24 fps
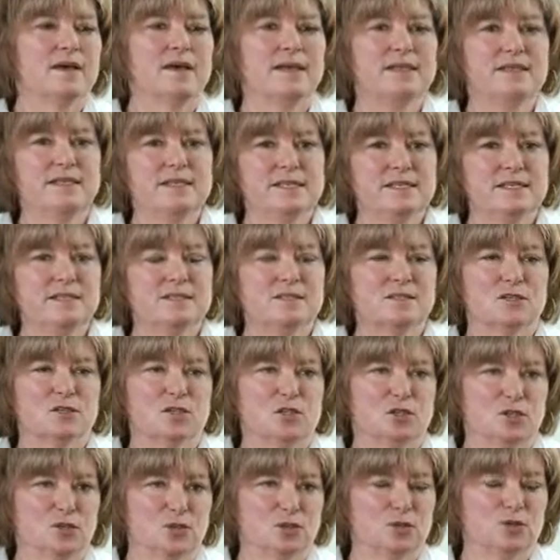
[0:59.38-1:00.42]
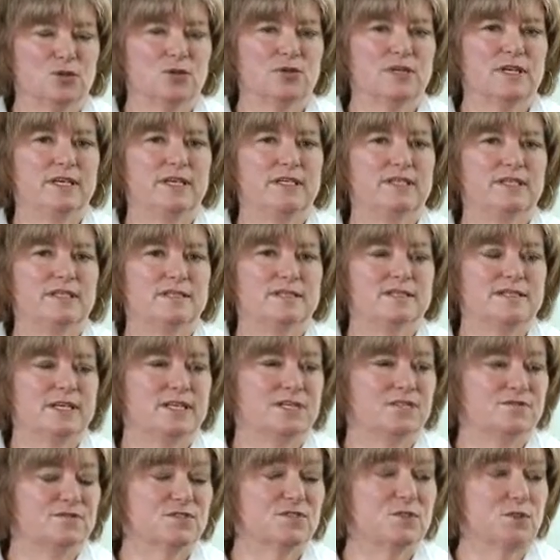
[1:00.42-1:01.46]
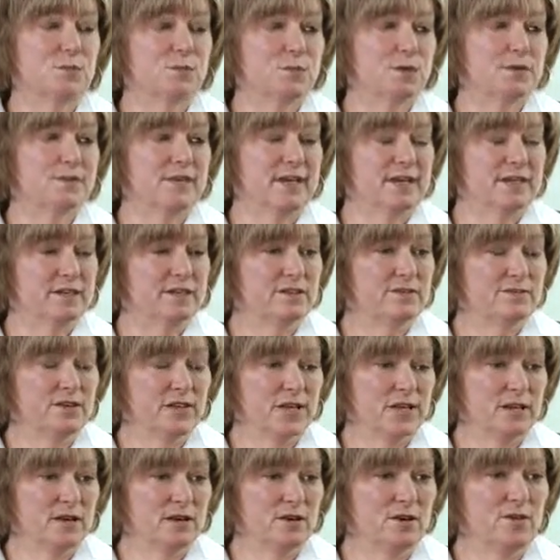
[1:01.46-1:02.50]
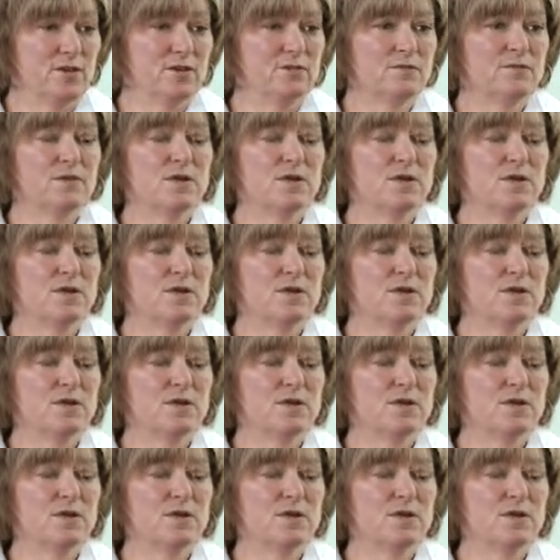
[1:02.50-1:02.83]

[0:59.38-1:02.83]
And these include incentives for preventative care,